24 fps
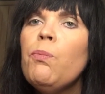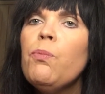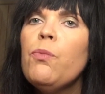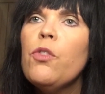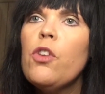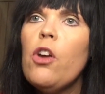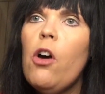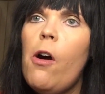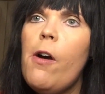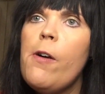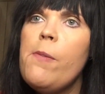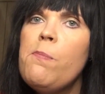
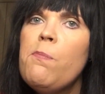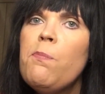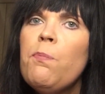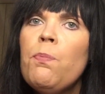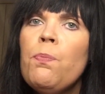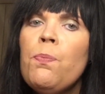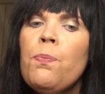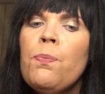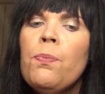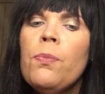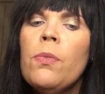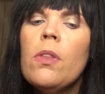Now,
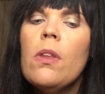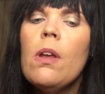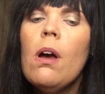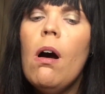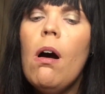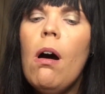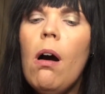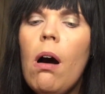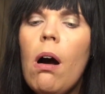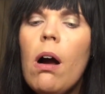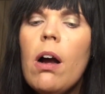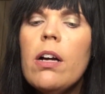
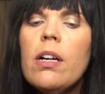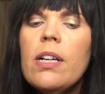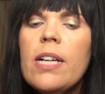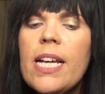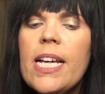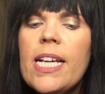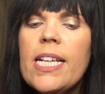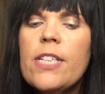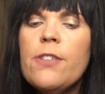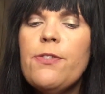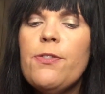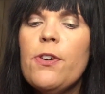our
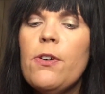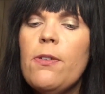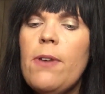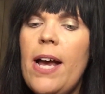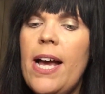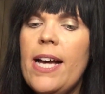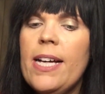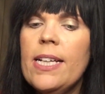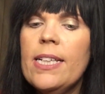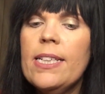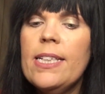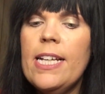need for
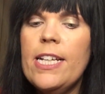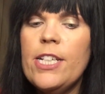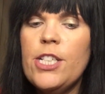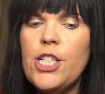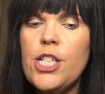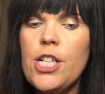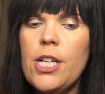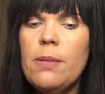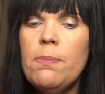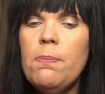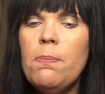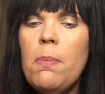
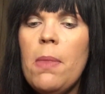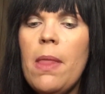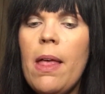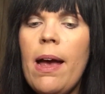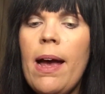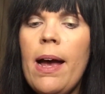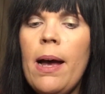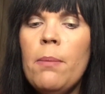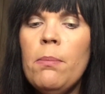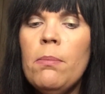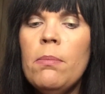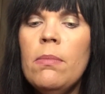recognition
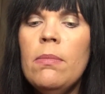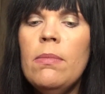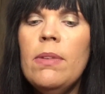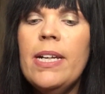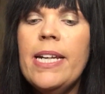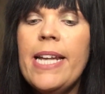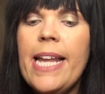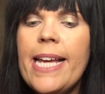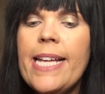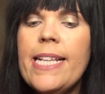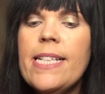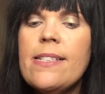
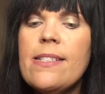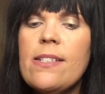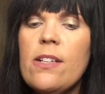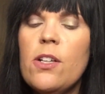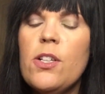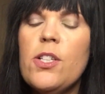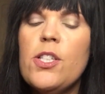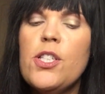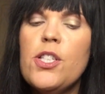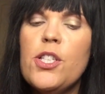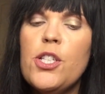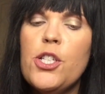leads
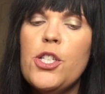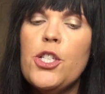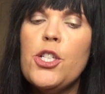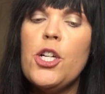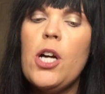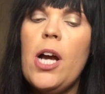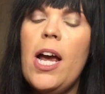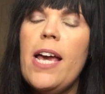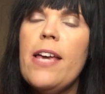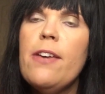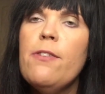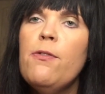us to
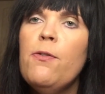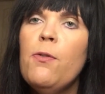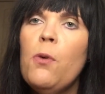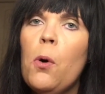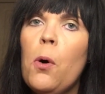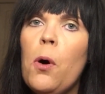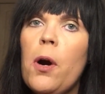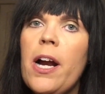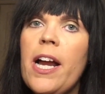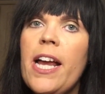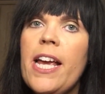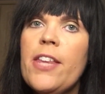strive
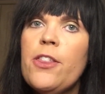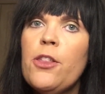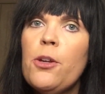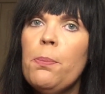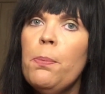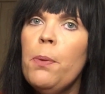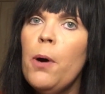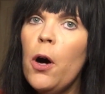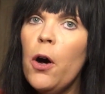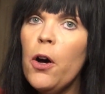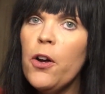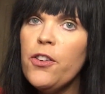for either
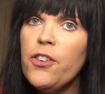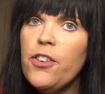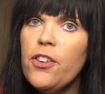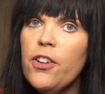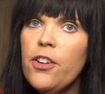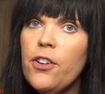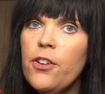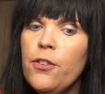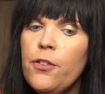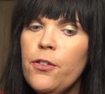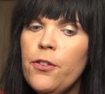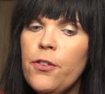
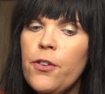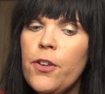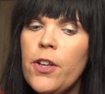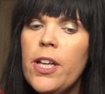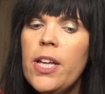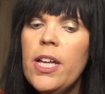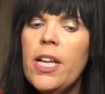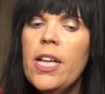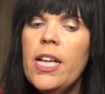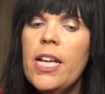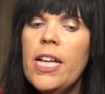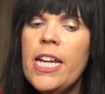positive,
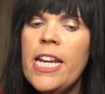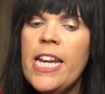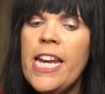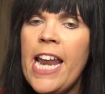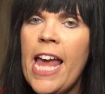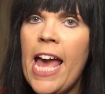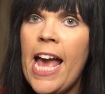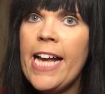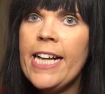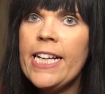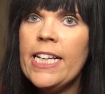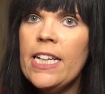
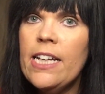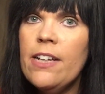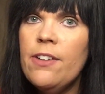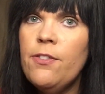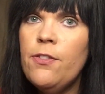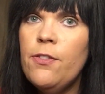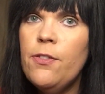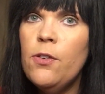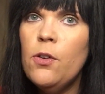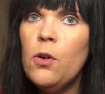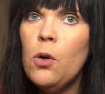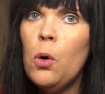
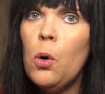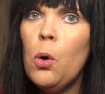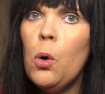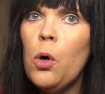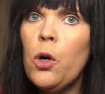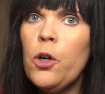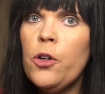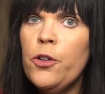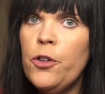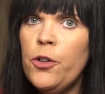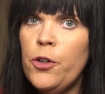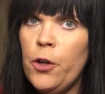negative, or
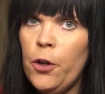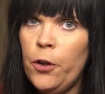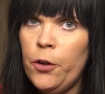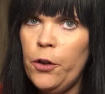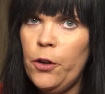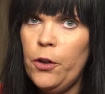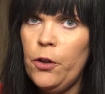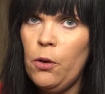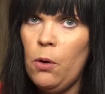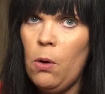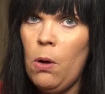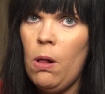none
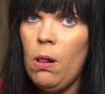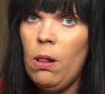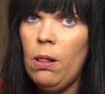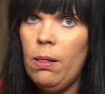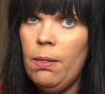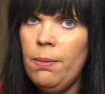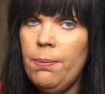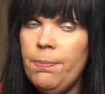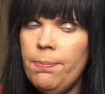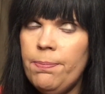at all.